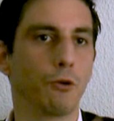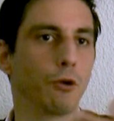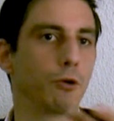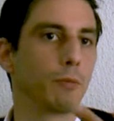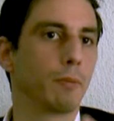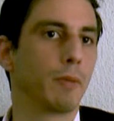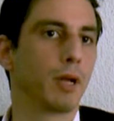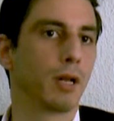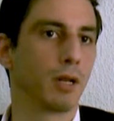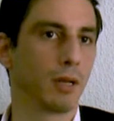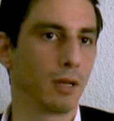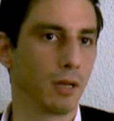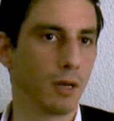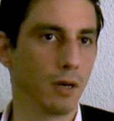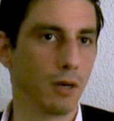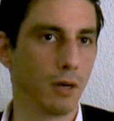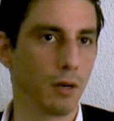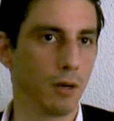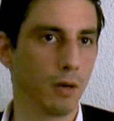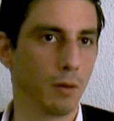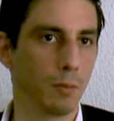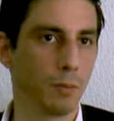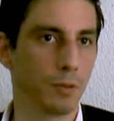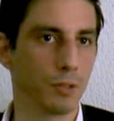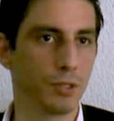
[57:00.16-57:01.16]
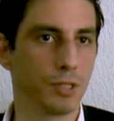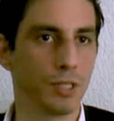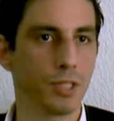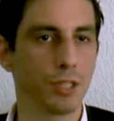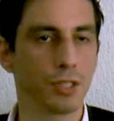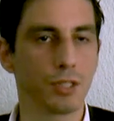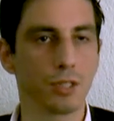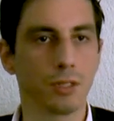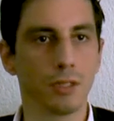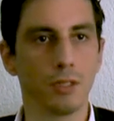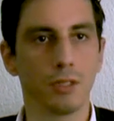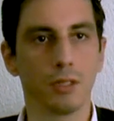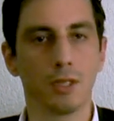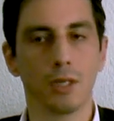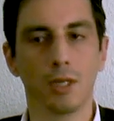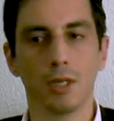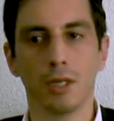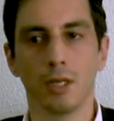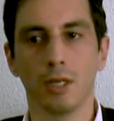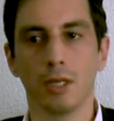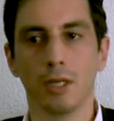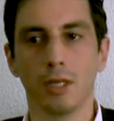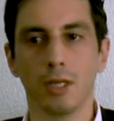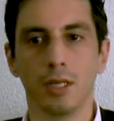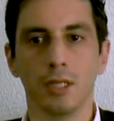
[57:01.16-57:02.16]
formal uh, opposition
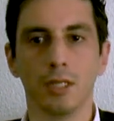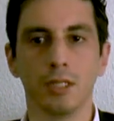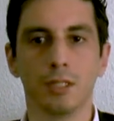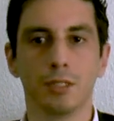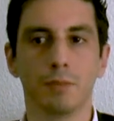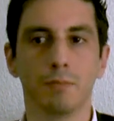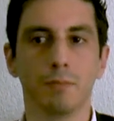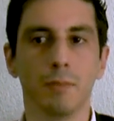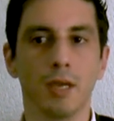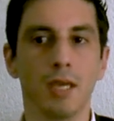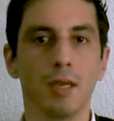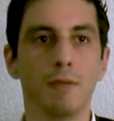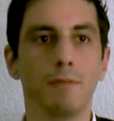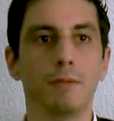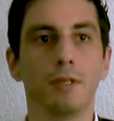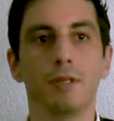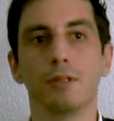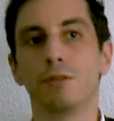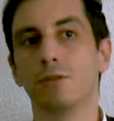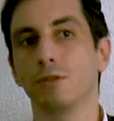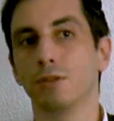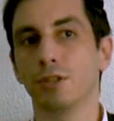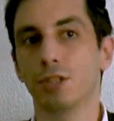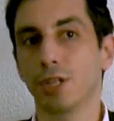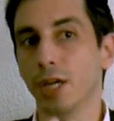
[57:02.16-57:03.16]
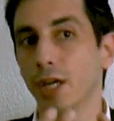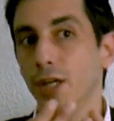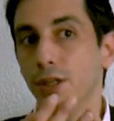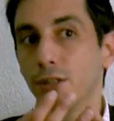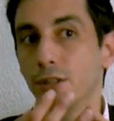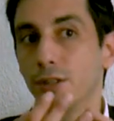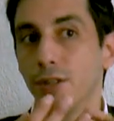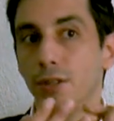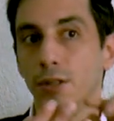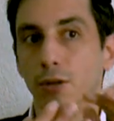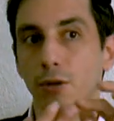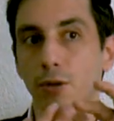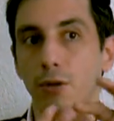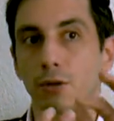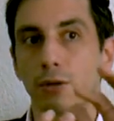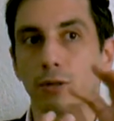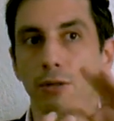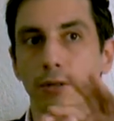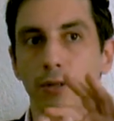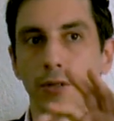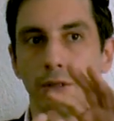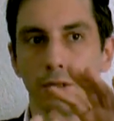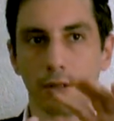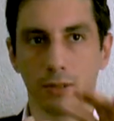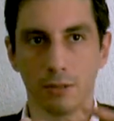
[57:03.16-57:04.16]
is maybe to change the
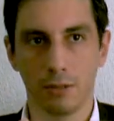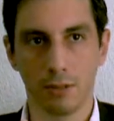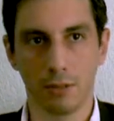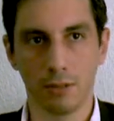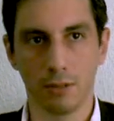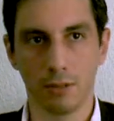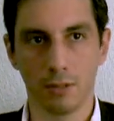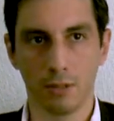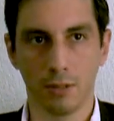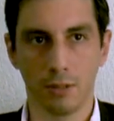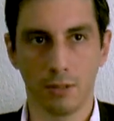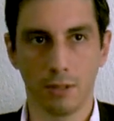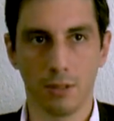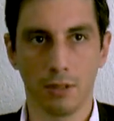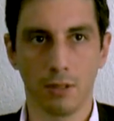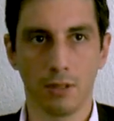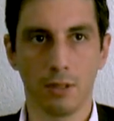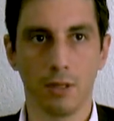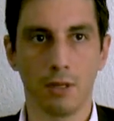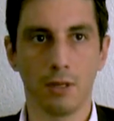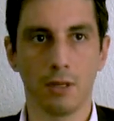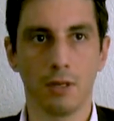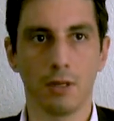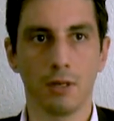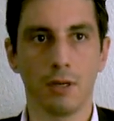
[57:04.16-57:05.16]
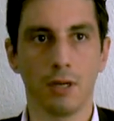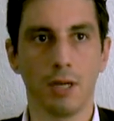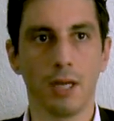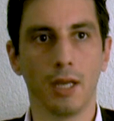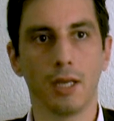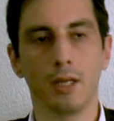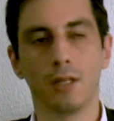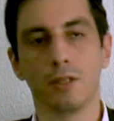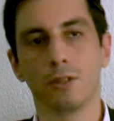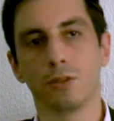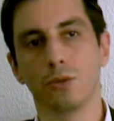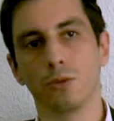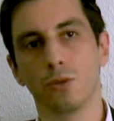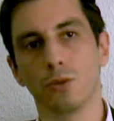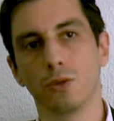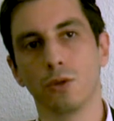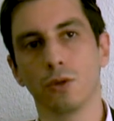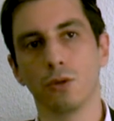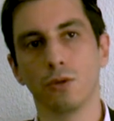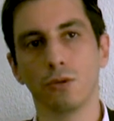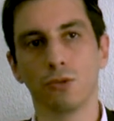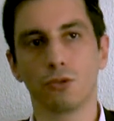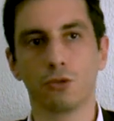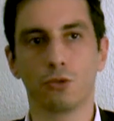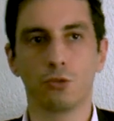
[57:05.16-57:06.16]
order uh, and to
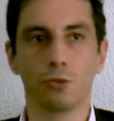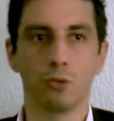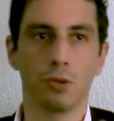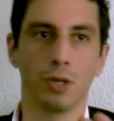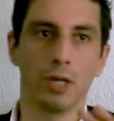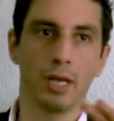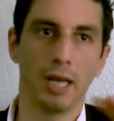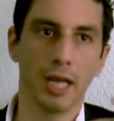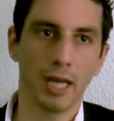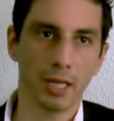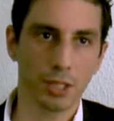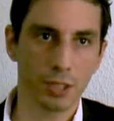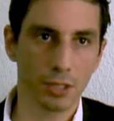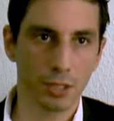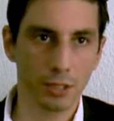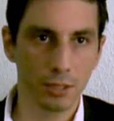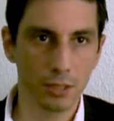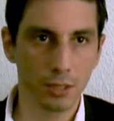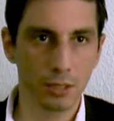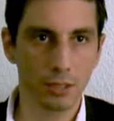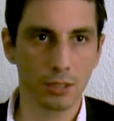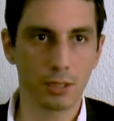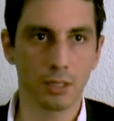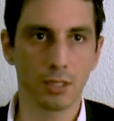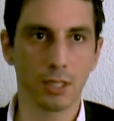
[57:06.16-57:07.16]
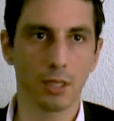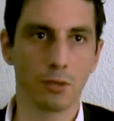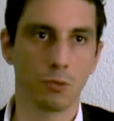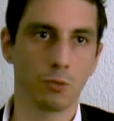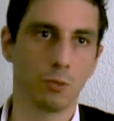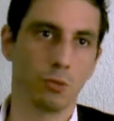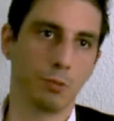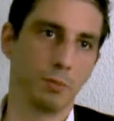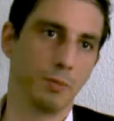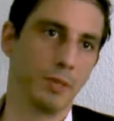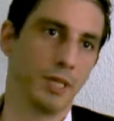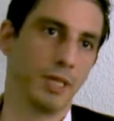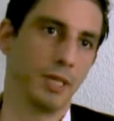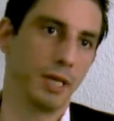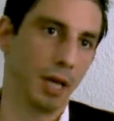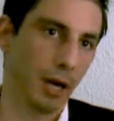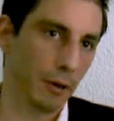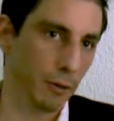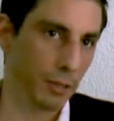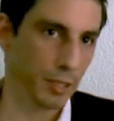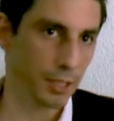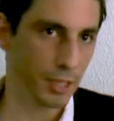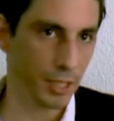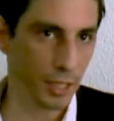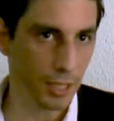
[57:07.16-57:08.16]
go through elections that would be
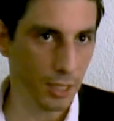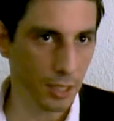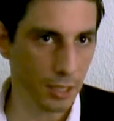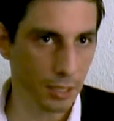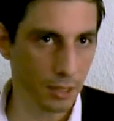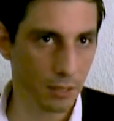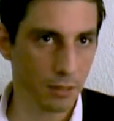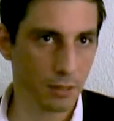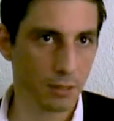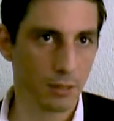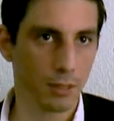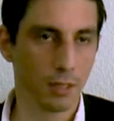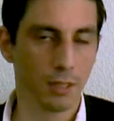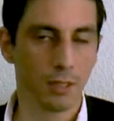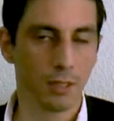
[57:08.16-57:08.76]
guaranteed.